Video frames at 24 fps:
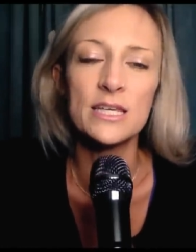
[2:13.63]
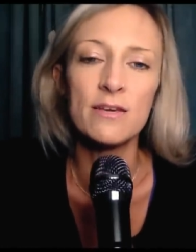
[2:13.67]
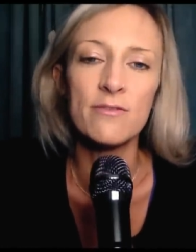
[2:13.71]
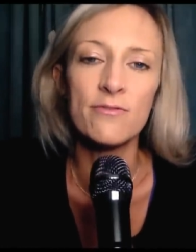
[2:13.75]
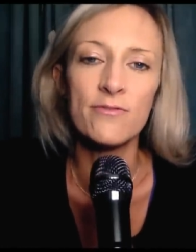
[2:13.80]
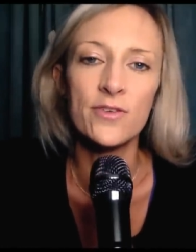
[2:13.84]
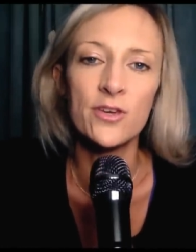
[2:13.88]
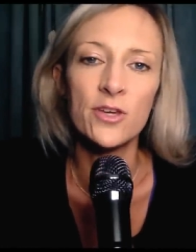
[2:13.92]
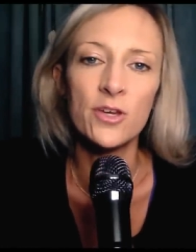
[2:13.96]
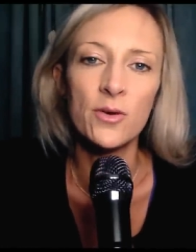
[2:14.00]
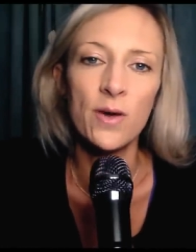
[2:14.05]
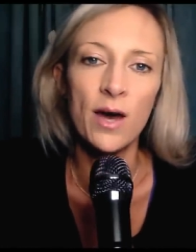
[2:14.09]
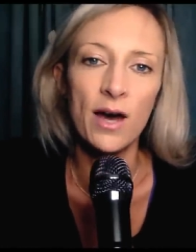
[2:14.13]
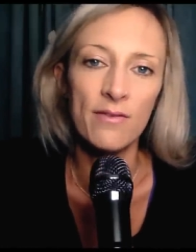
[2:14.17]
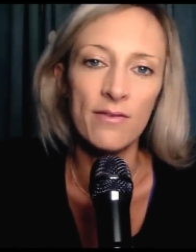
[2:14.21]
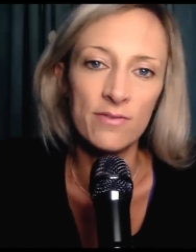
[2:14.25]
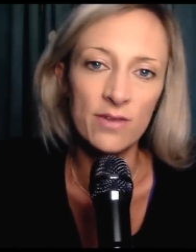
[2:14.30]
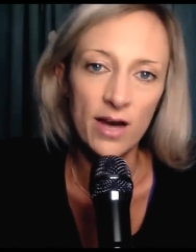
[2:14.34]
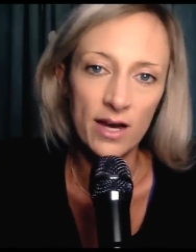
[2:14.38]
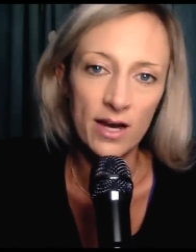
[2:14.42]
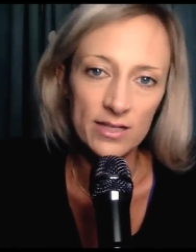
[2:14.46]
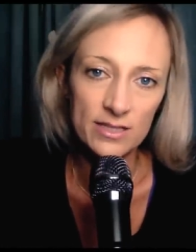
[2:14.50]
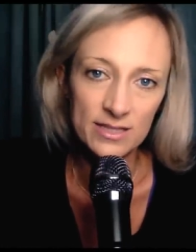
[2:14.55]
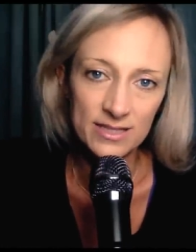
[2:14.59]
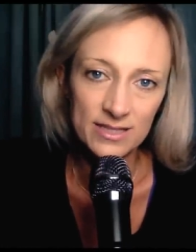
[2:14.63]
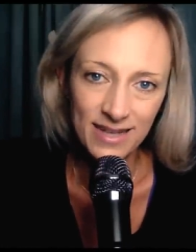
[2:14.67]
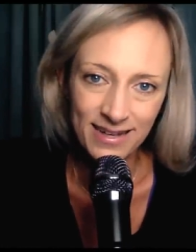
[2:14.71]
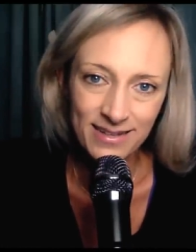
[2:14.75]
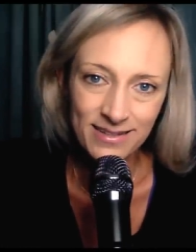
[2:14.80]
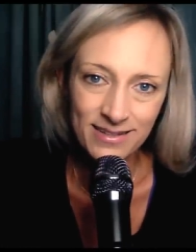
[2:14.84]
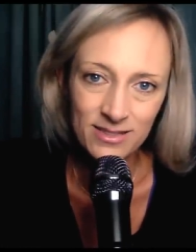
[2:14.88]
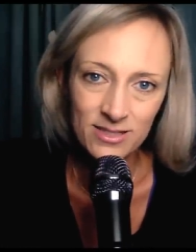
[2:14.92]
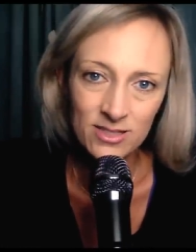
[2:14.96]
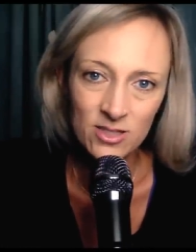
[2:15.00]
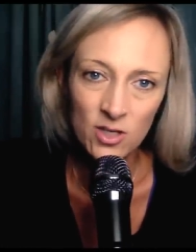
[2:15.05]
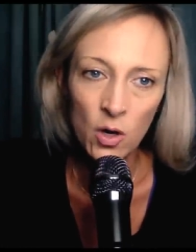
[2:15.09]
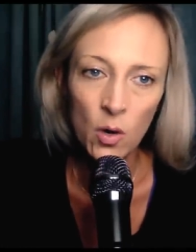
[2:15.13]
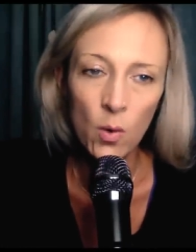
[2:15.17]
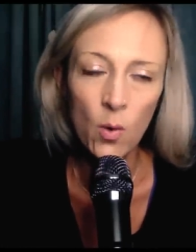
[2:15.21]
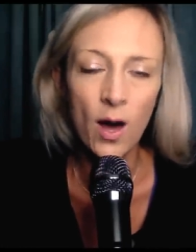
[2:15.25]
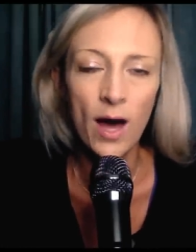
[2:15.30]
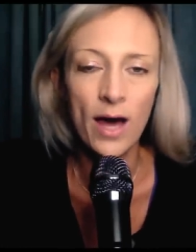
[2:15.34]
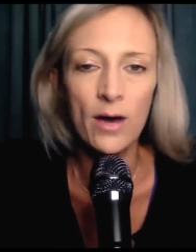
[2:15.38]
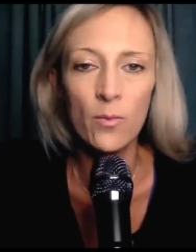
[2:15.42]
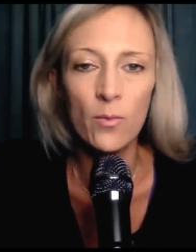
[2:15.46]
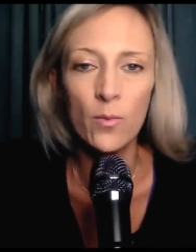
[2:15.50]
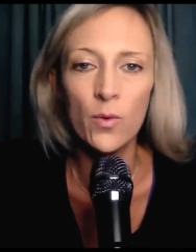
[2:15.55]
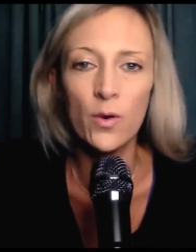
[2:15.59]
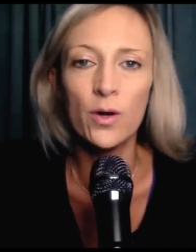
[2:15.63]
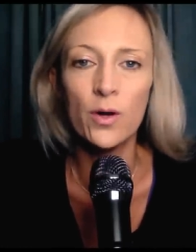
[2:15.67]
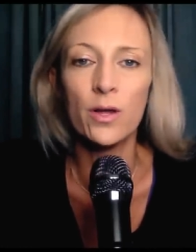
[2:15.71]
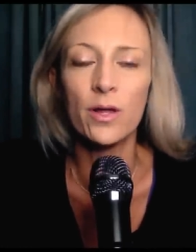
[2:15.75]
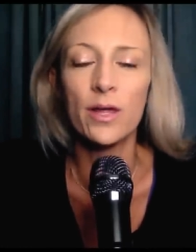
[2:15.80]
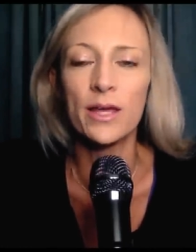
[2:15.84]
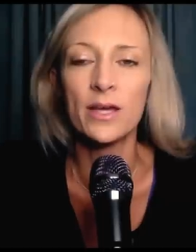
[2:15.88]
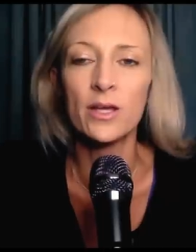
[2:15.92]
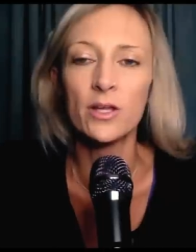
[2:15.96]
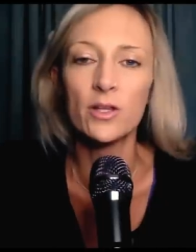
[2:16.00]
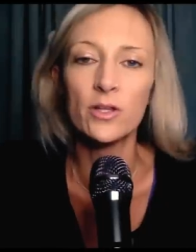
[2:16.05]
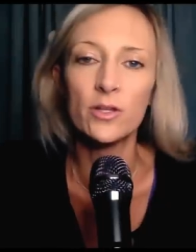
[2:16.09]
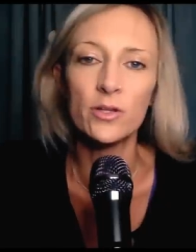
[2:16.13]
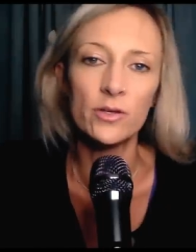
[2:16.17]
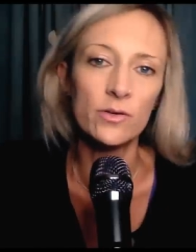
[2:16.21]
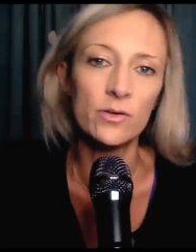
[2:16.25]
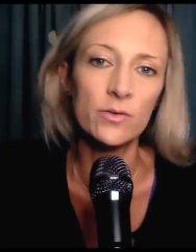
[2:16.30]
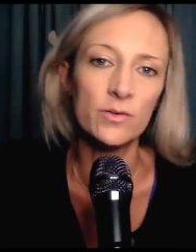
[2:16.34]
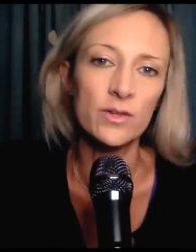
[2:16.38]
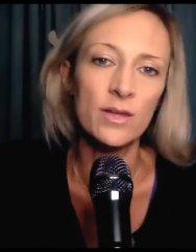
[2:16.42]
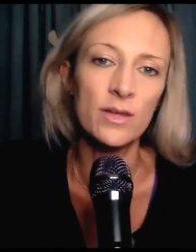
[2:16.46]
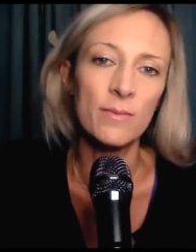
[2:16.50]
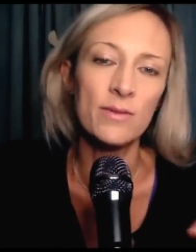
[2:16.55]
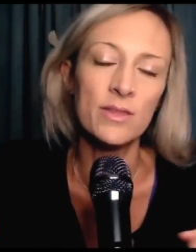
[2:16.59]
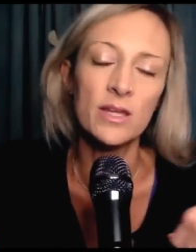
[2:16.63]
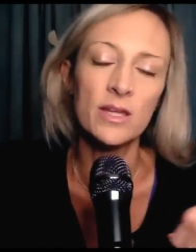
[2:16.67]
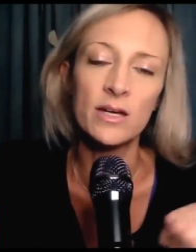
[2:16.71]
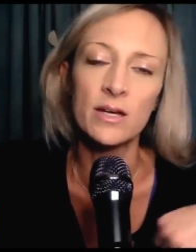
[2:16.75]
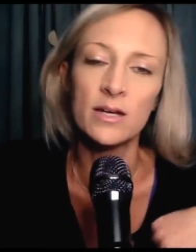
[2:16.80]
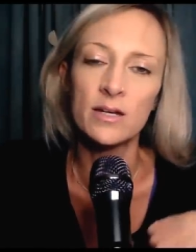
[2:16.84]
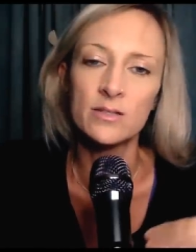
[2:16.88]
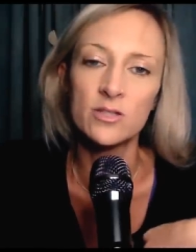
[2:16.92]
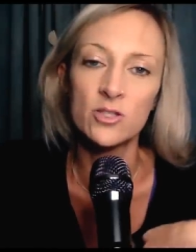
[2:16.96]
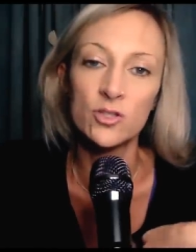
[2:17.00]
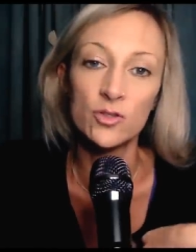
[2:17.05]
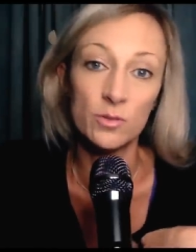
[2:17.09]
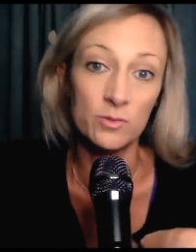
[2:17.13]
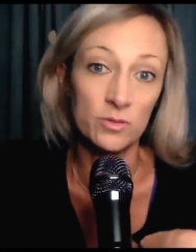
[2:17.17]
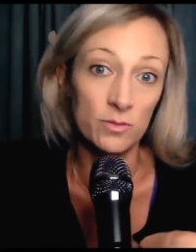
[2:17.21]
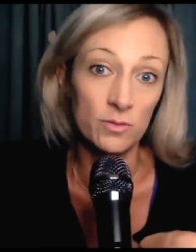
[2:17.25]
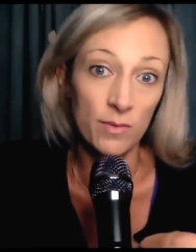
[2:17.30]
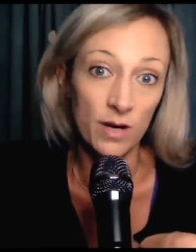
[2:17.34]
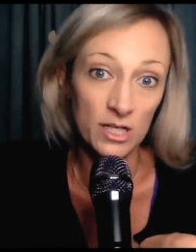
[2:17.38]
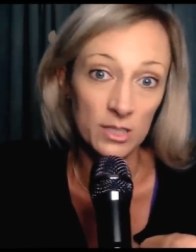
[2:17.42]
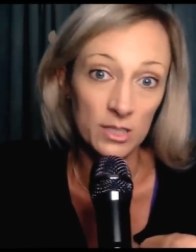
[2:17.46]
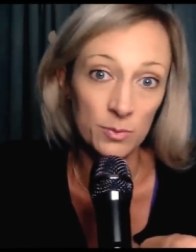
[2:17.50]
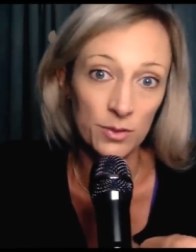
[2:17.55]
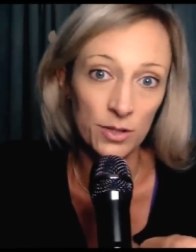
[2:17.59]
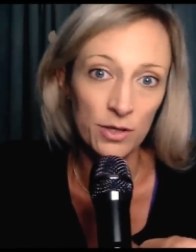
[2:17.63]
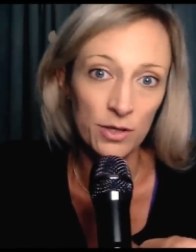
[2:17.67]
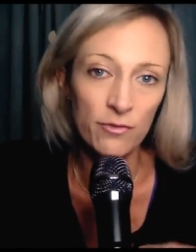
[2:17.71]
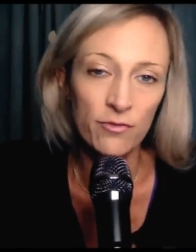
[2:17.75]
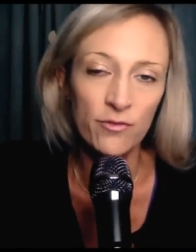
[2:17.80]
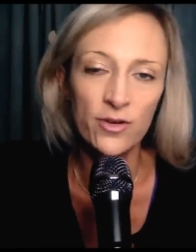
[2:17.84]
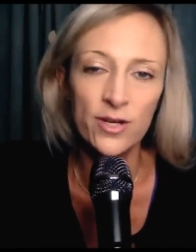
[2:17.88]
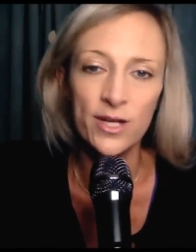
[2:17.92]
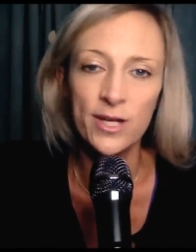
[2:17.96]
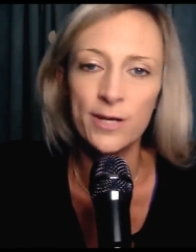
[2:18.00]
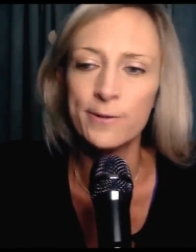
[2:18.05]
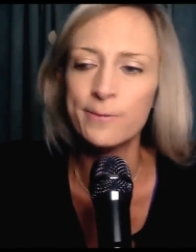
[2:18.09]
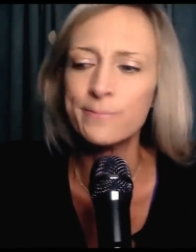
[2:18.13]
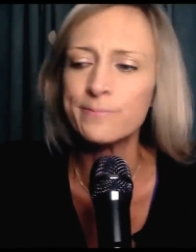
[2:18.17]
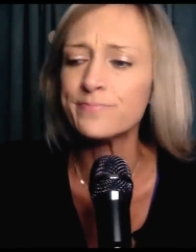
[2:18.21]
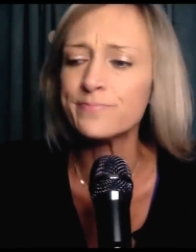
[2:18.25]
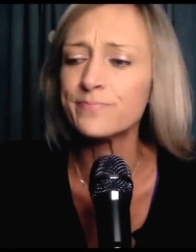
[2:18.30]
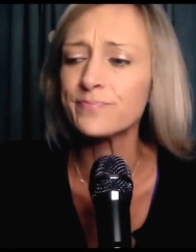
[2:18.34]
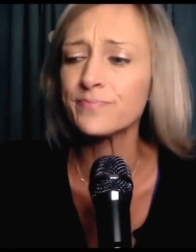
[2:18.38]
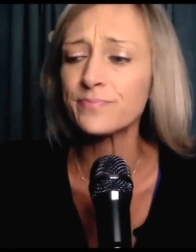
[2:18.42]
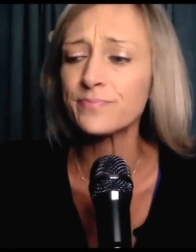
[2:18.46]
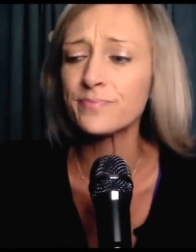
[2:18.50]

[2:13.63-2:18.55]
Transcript: If you have not done so, I will include them in the description box below for you.